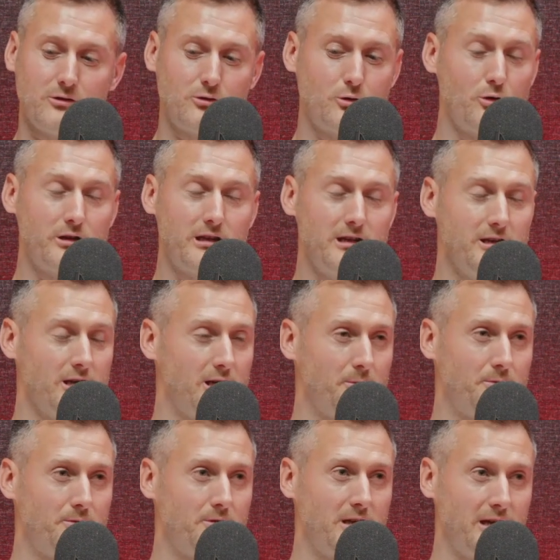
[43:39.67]
don't give up
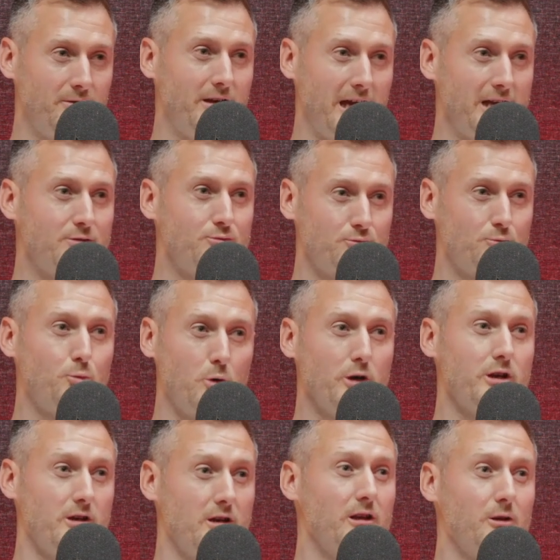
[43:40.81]
if it is what
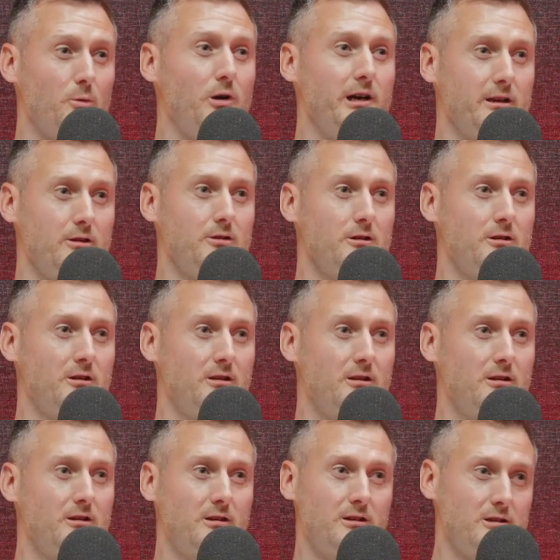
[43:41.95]
you really want to do,
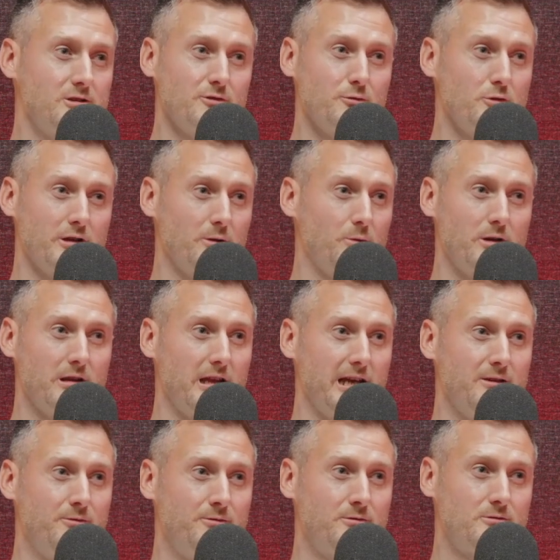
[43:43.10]
because you've only got one
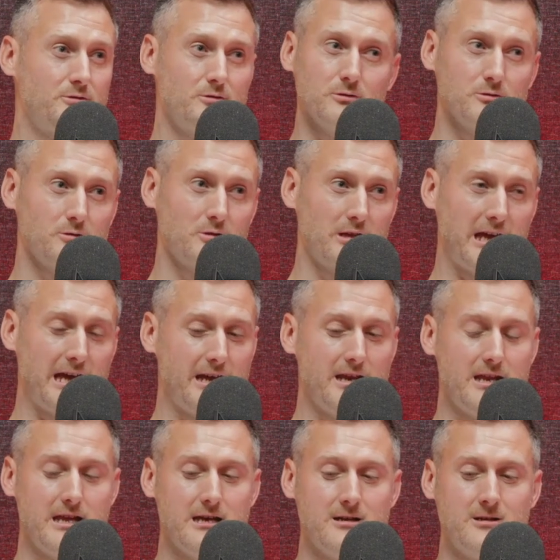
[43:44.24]
life. So hang in
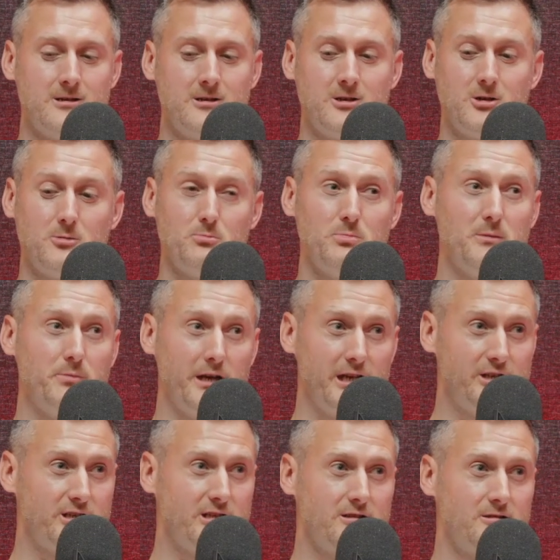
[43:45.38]
there. Be
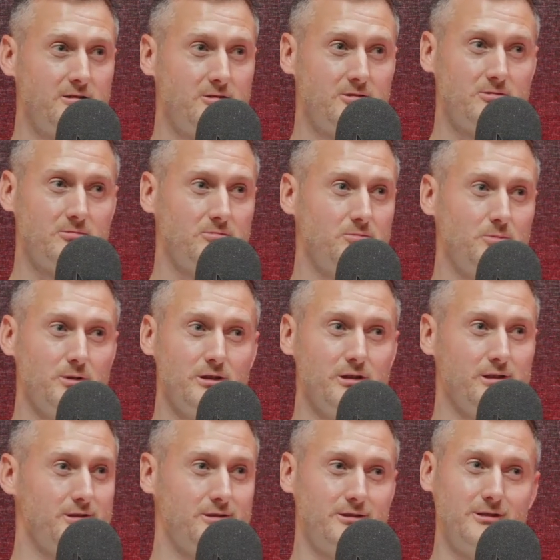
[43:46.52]
patient,
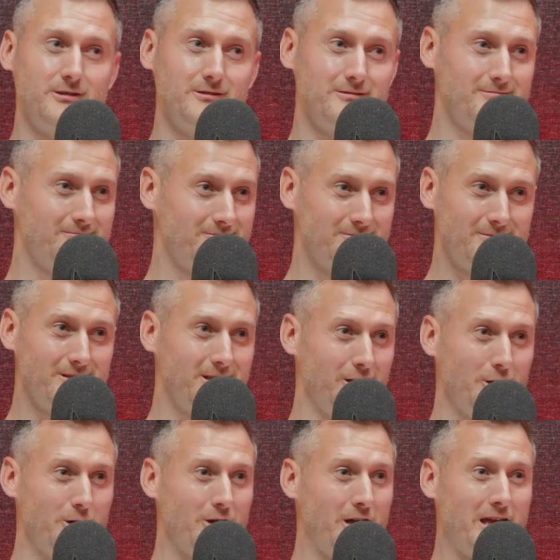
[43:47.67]
because, you know...